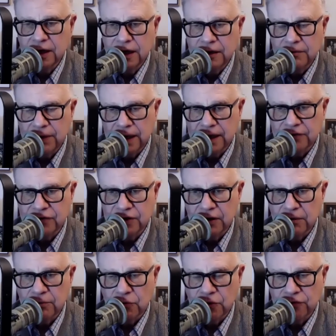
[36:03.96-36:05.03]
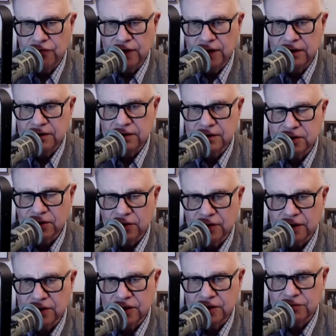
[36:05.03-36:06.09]
by giving her morphine so
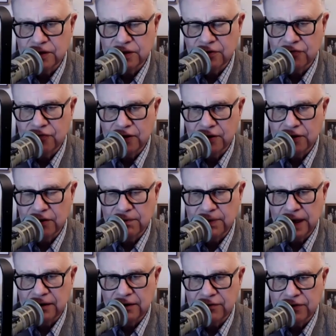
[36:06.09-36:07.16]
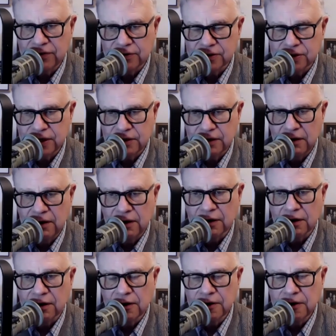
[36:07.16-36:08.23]
that she wouldn't feel the pain of thirst and
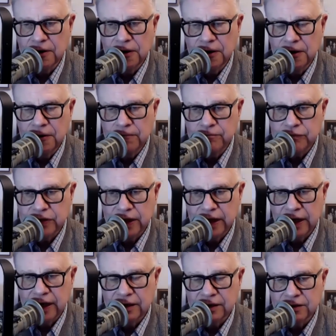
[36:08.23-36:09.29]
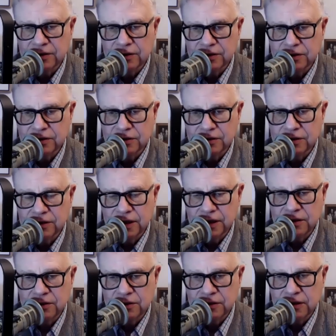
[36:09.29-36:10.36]
hunger. And
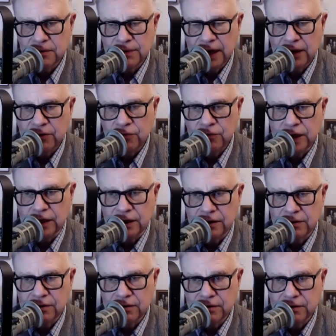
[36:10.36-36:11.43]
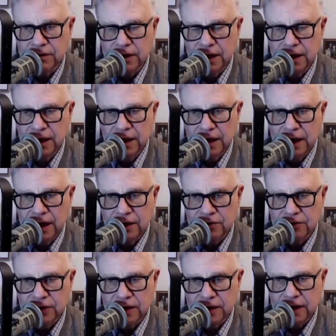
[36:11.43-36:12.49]
it took about a week. And
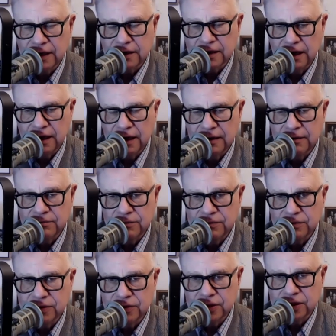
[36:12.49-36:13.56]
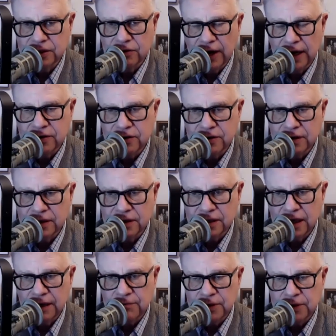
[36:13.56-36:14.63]
during that time, she gradually
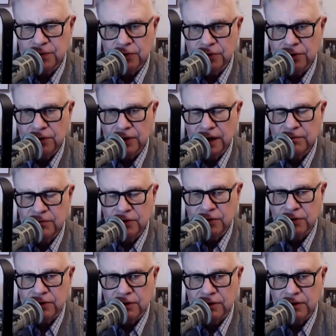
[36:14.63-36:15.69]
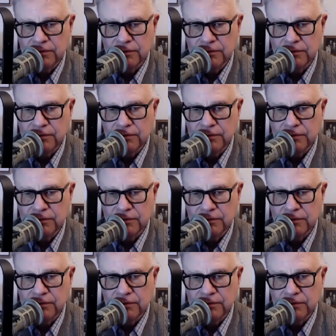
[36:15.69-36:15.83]
slept more and more.